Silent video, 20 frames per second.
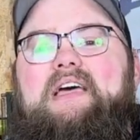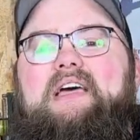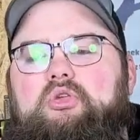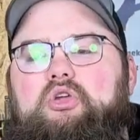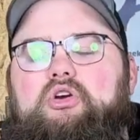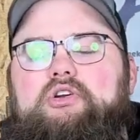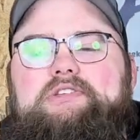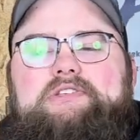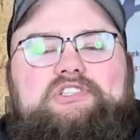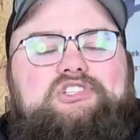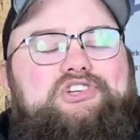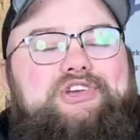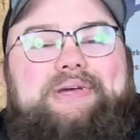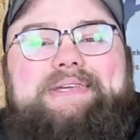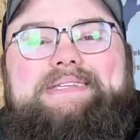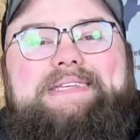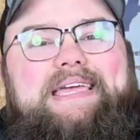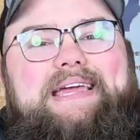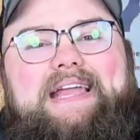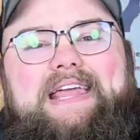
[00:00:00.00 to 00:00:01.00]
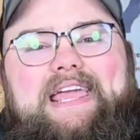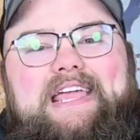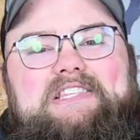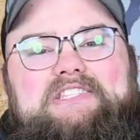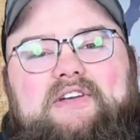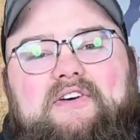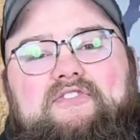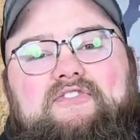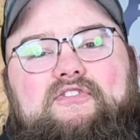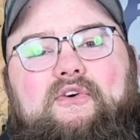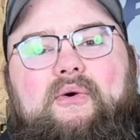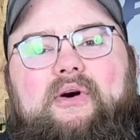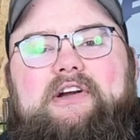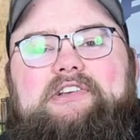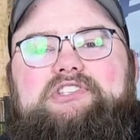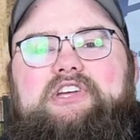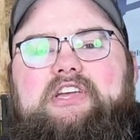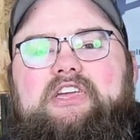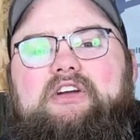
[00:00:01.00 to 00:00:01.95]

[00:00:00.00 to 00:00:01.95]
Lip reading: You're just getting into forging.